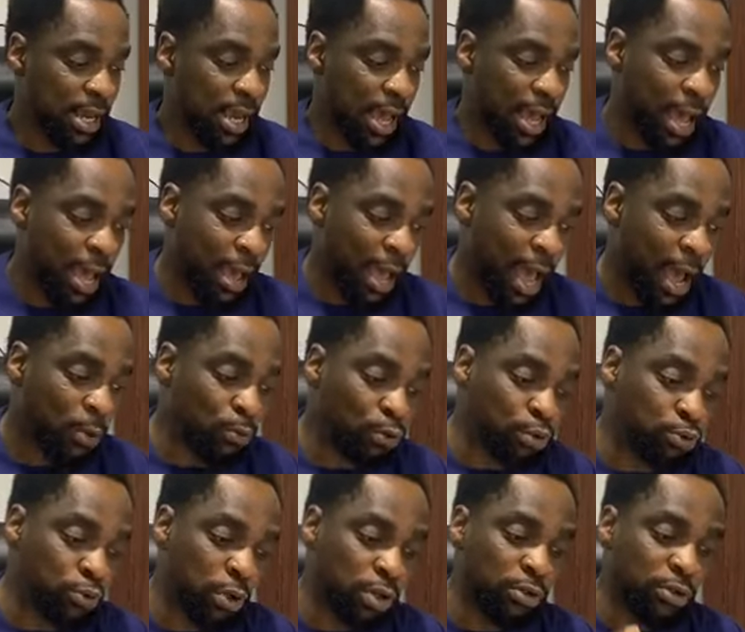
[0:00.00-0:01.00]
I
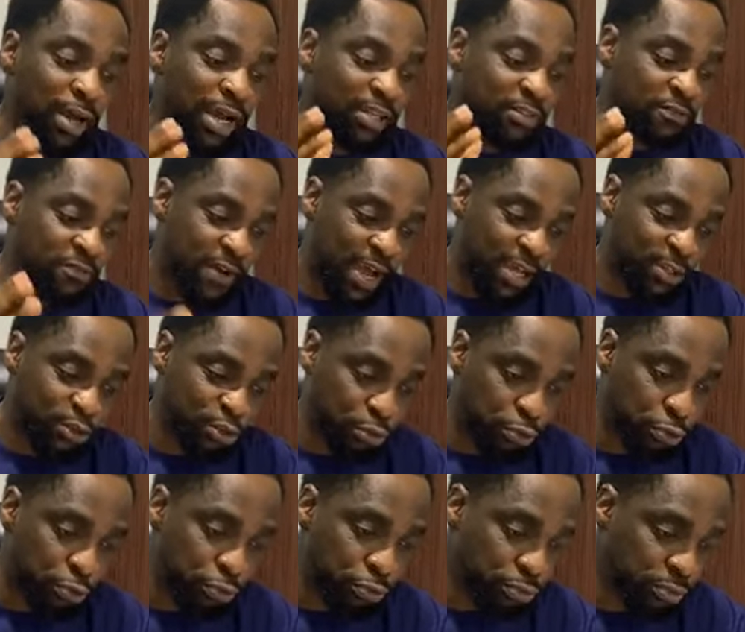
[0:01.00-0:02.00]
would want to
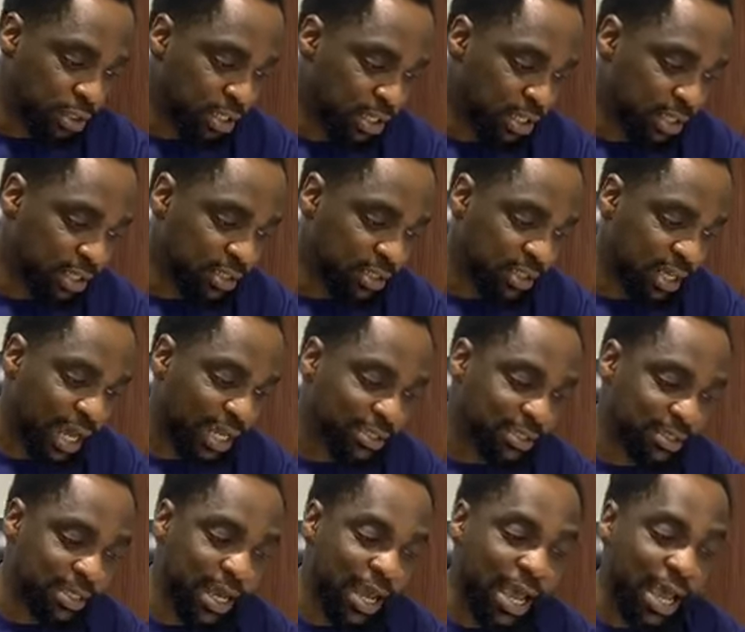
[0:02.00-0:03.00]
advise you
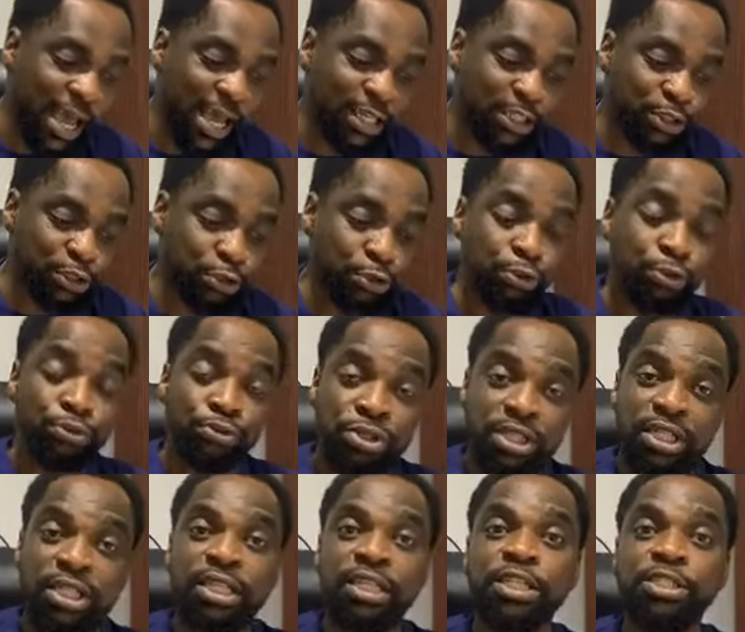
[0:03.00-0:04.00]
that you
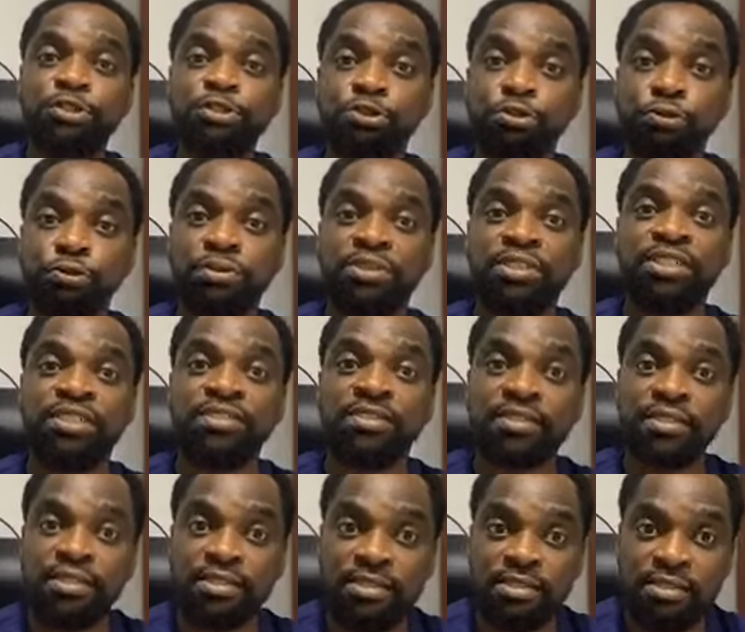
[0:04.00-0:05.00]
really should
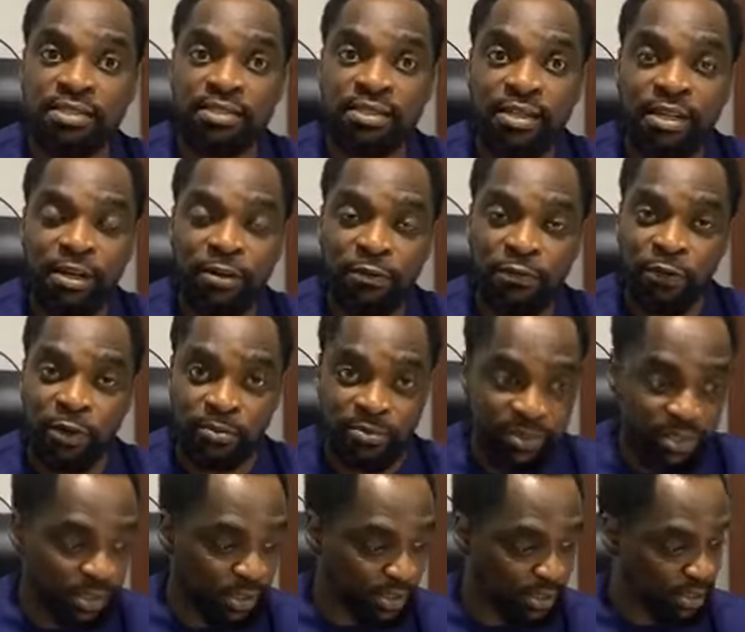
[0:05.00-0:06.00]
desist
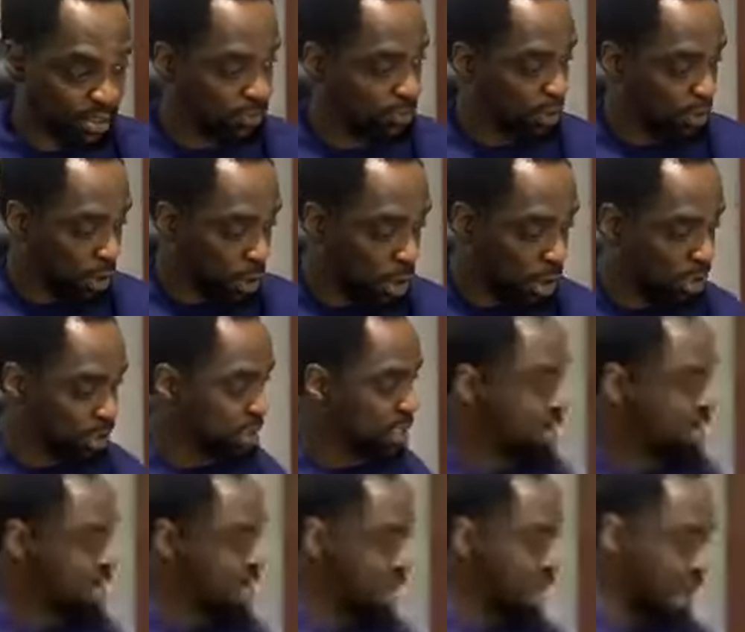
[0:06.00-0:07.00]
from this,
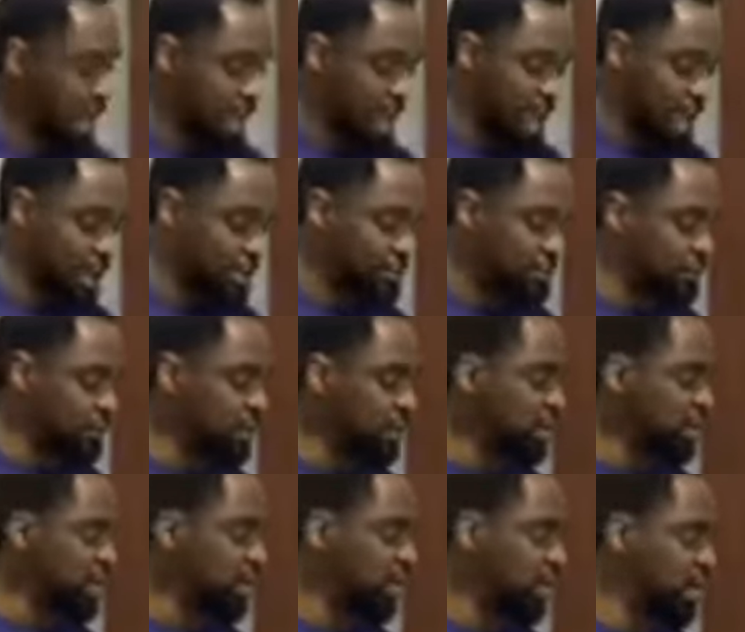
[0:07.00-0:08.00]
because I have
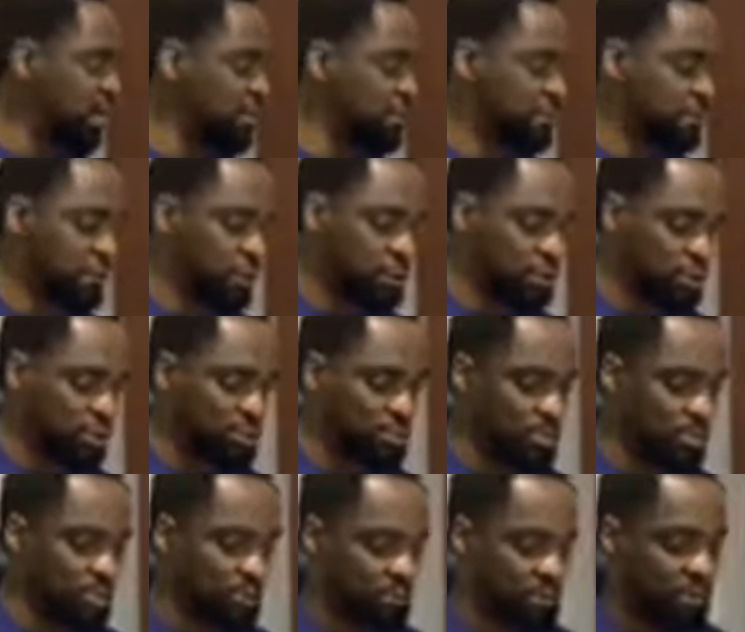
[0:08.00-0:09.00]
here in front
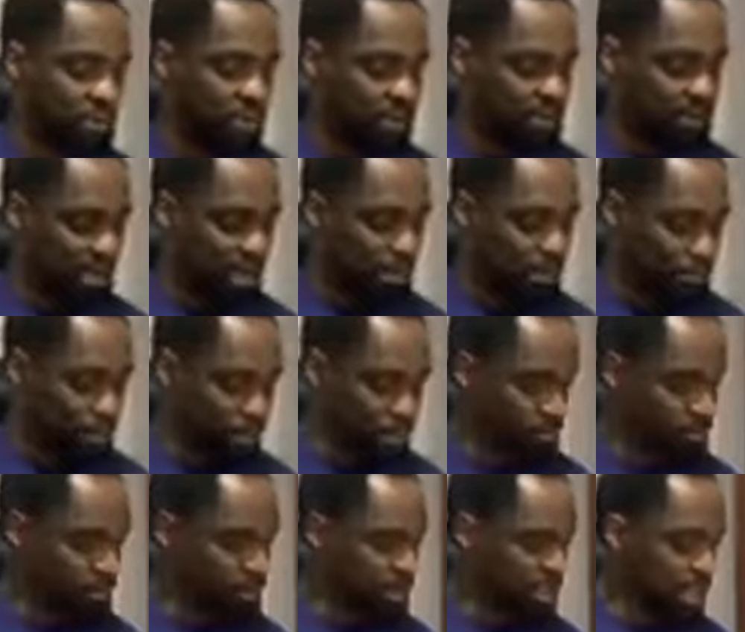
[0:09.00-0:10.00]
of me, for
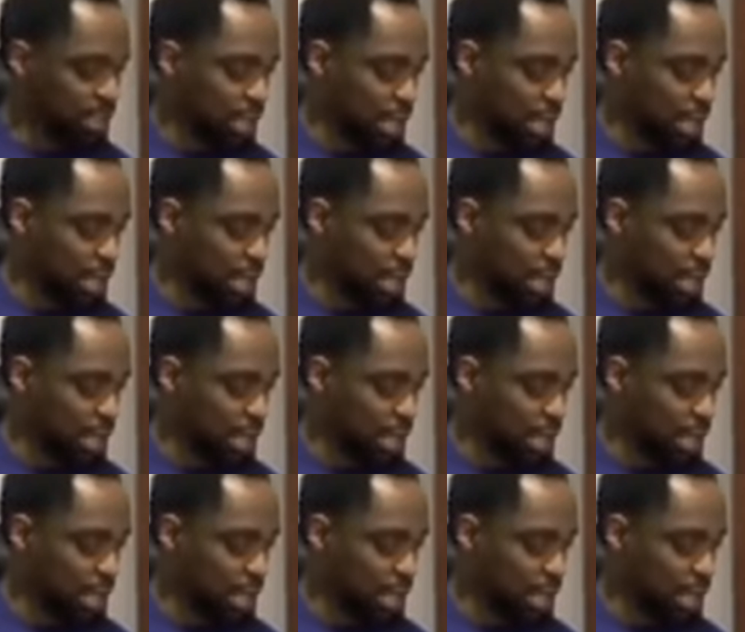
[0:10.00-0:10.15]
example,